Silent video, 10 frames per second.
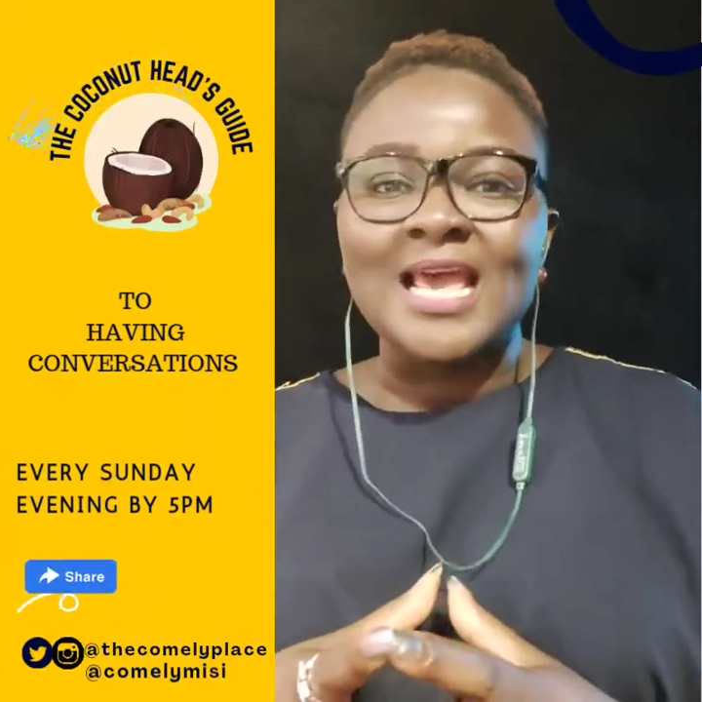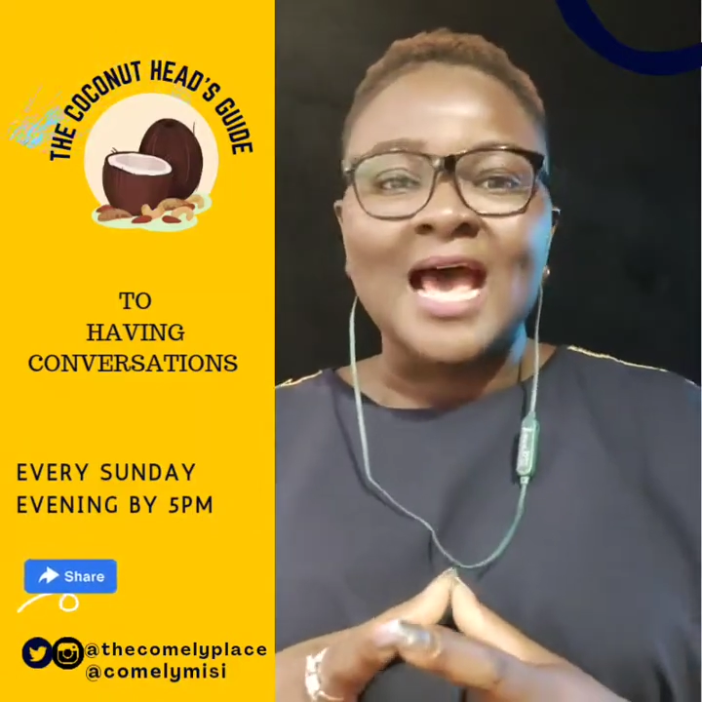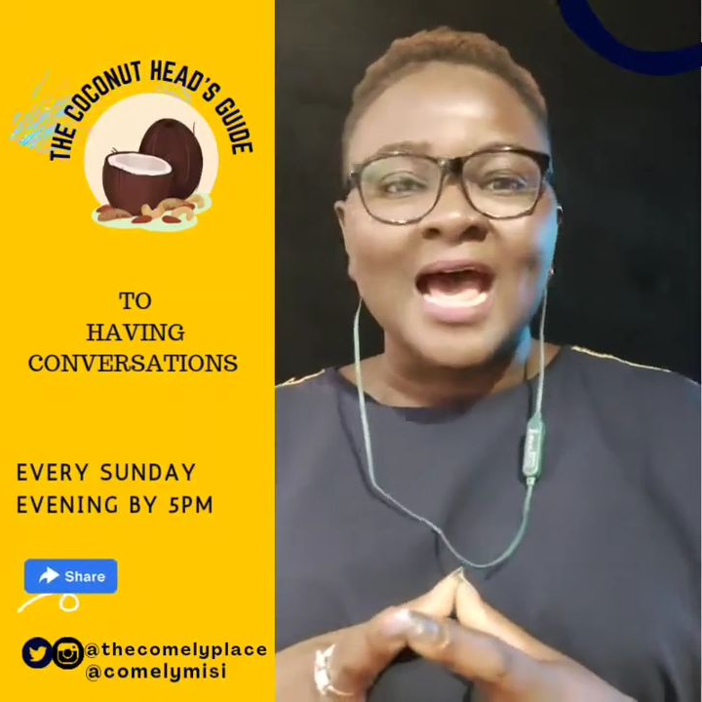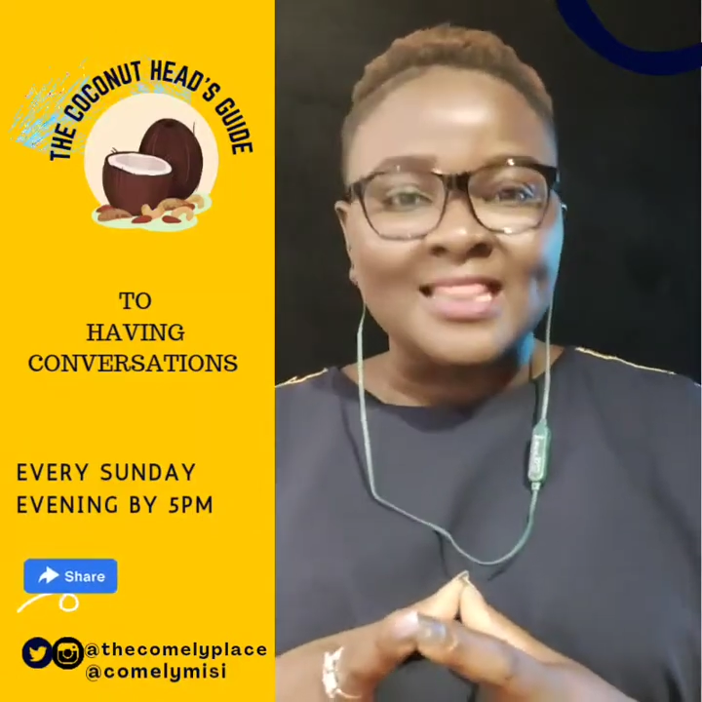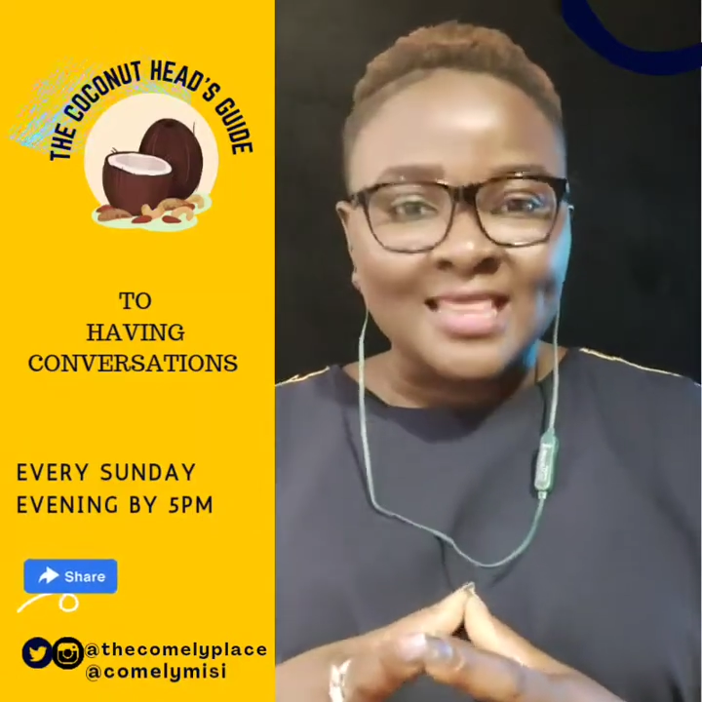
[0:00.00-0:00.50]

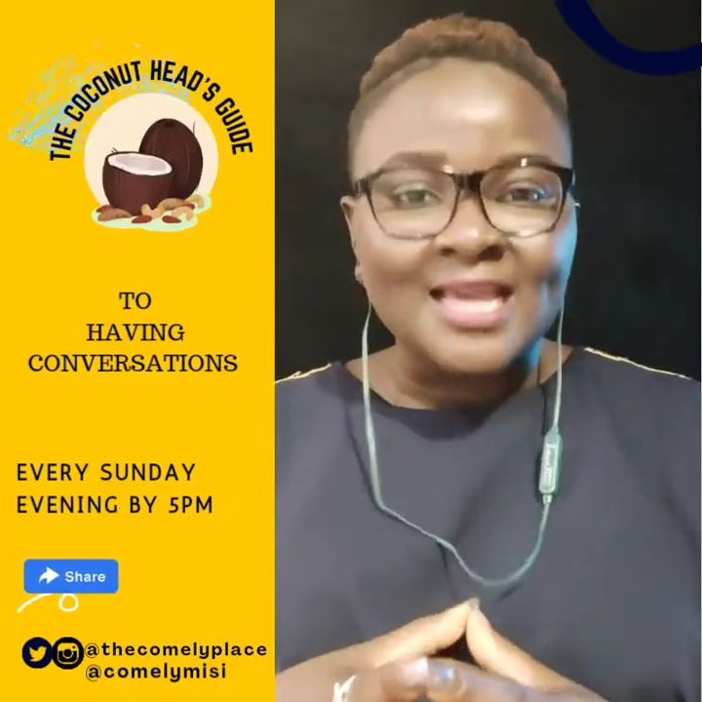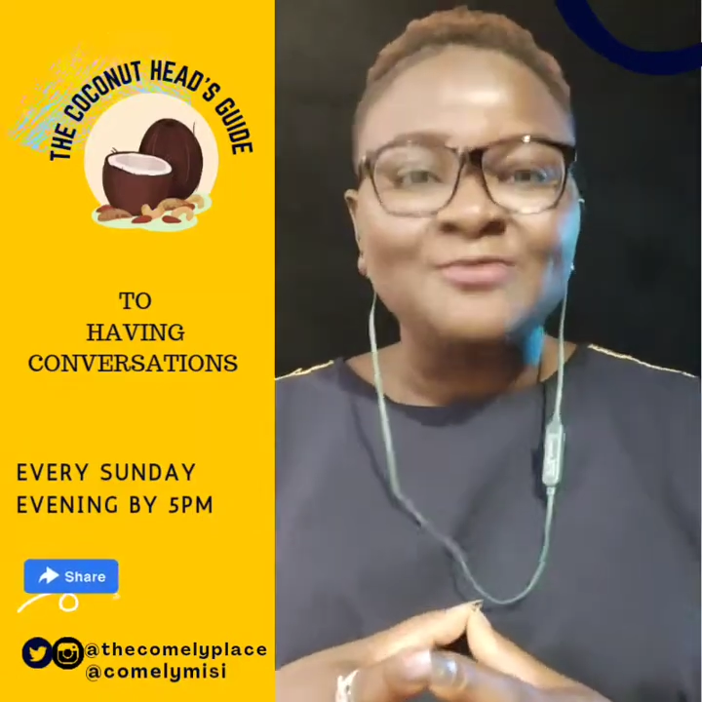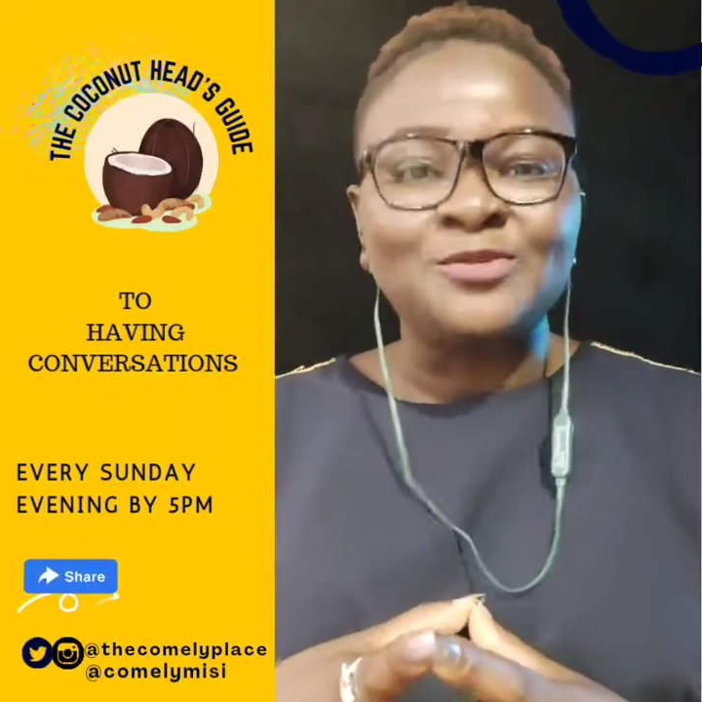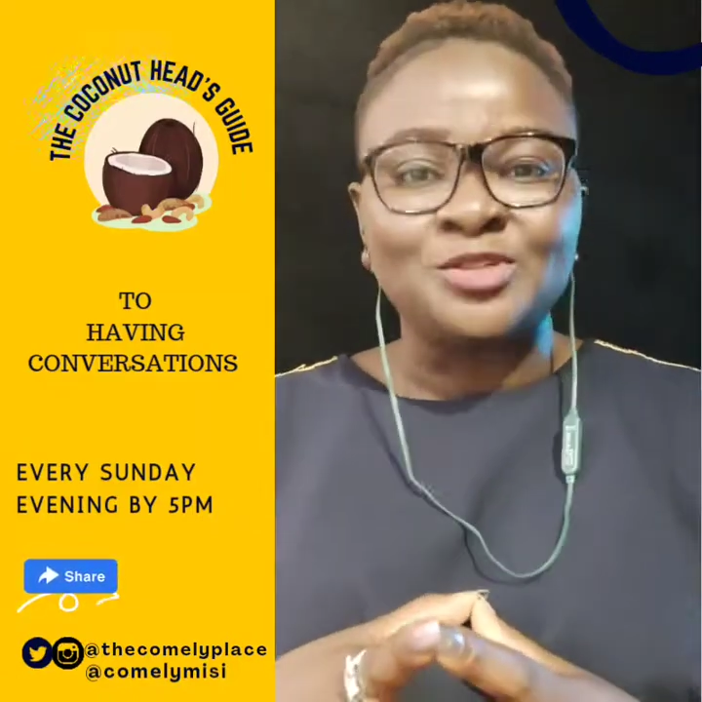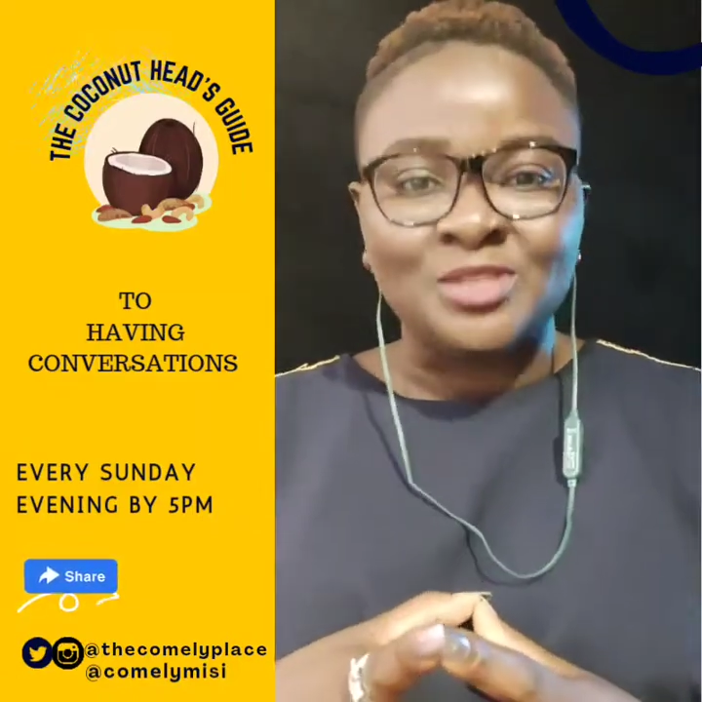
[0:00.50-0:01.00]
and
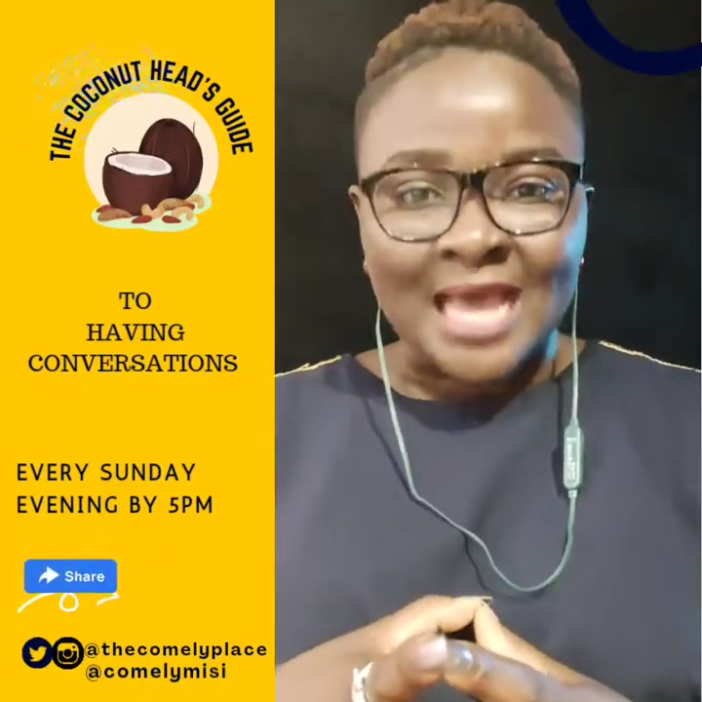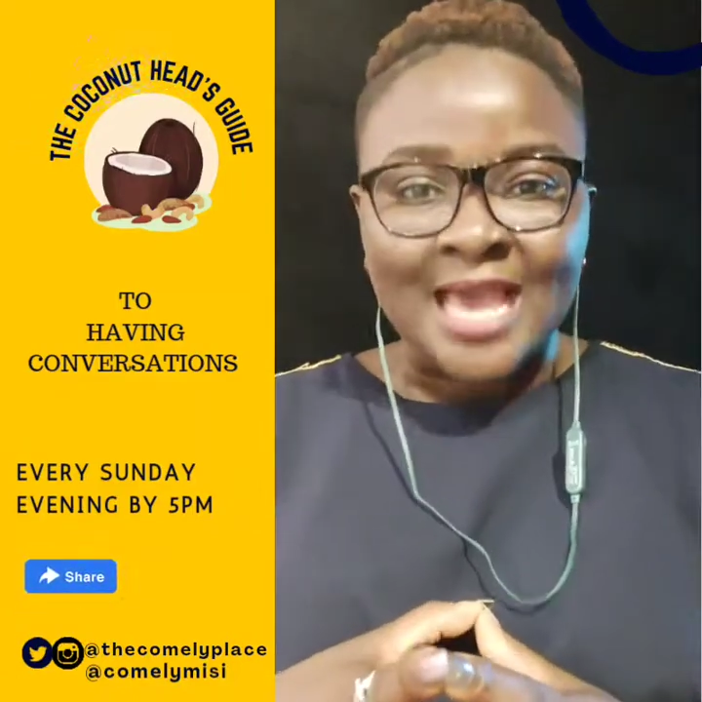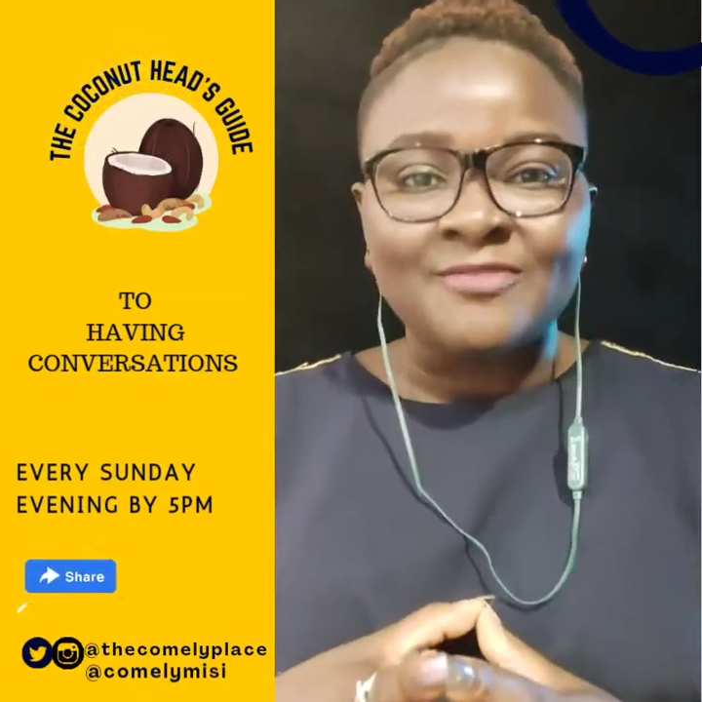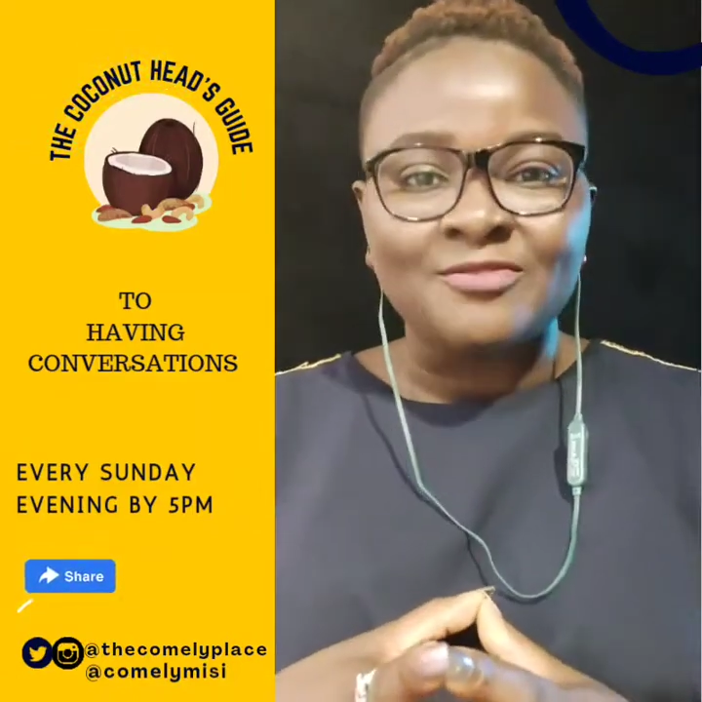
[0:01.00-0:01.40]
then we'll dive